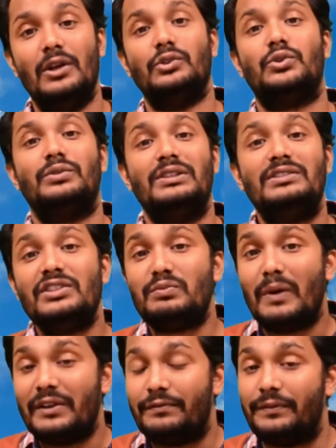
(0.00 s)
So this is
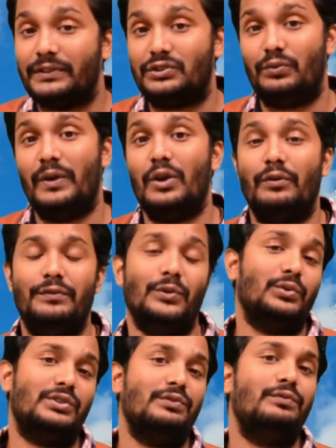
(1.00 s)
my first way of
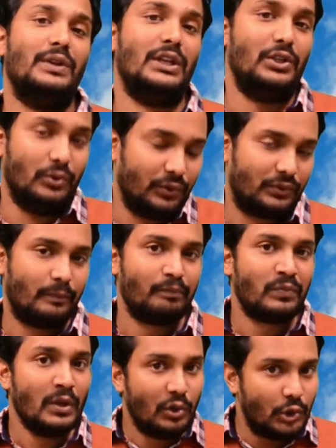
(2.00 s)
using videos.
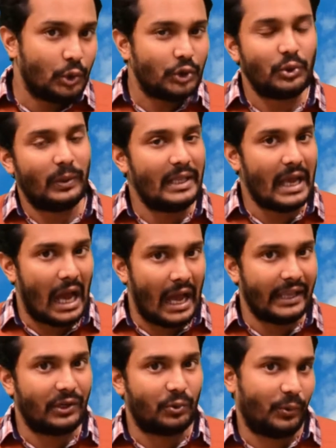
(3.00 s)
Usually
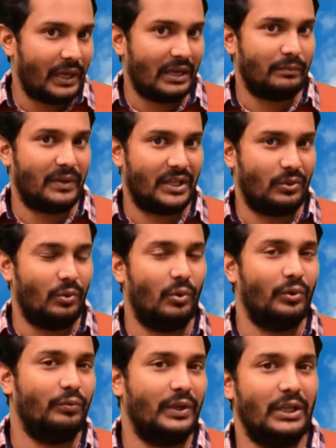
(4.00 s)
I create my
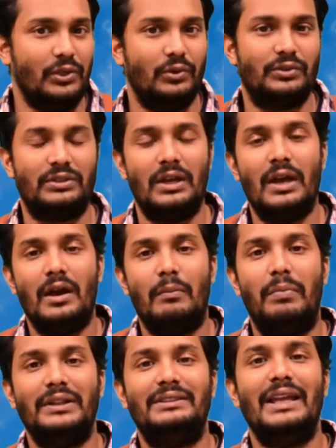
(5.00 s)
own videos,
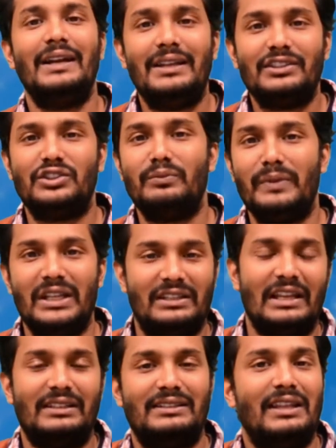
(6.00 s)
but that doesn't mean
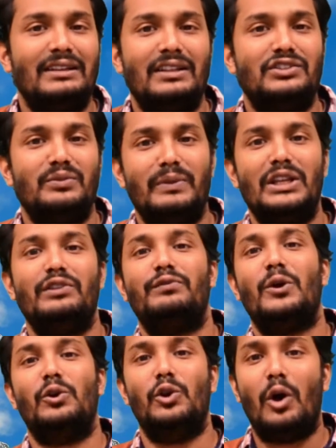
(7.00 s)
if
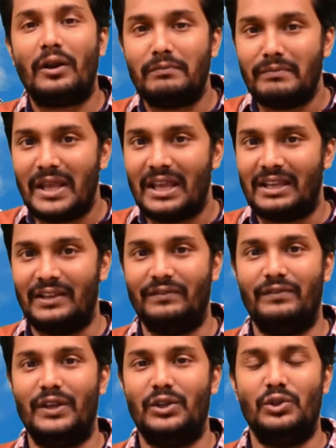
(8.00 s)
you're not
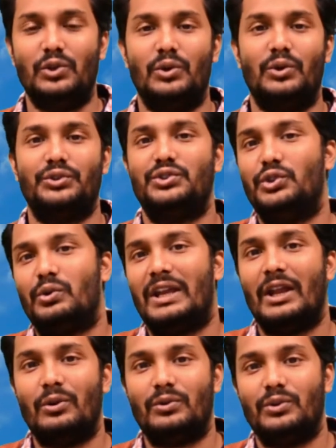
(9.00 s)
making videos you
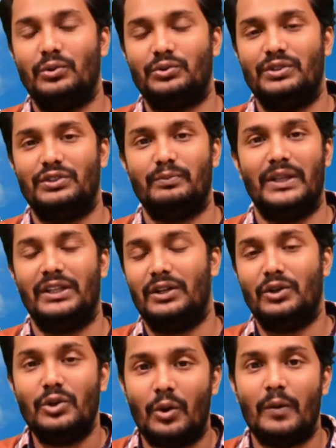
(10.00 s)
cannot use this
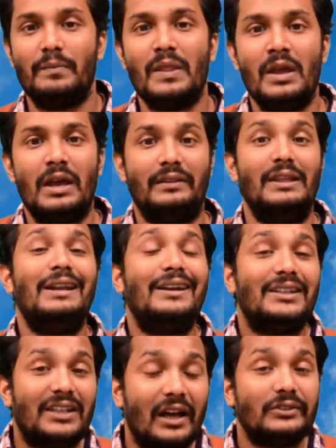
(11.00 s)
method. No, there
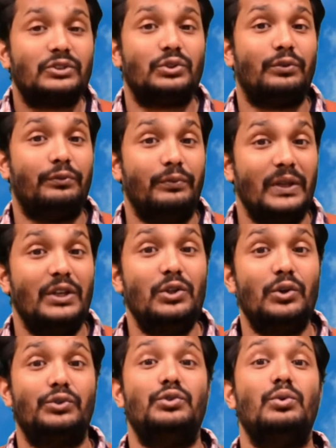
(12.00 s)
are tons of
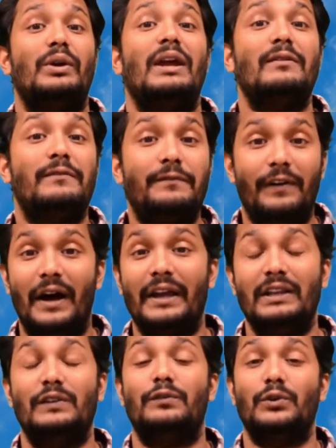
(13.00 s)
videos you can
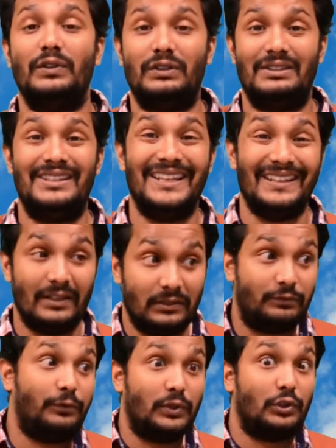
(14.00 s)
find for the
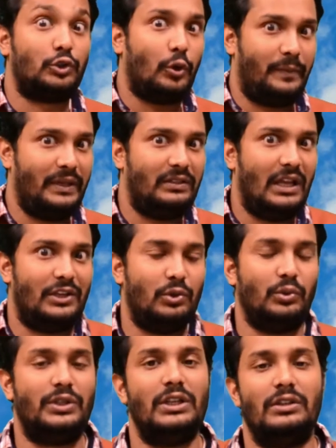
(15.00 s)
topic that
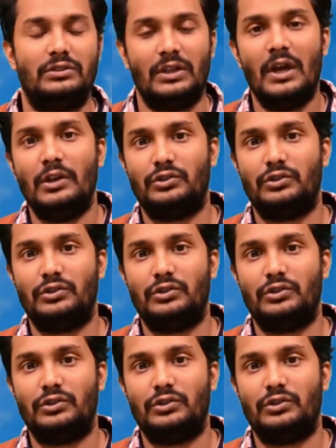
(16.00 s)
you teach.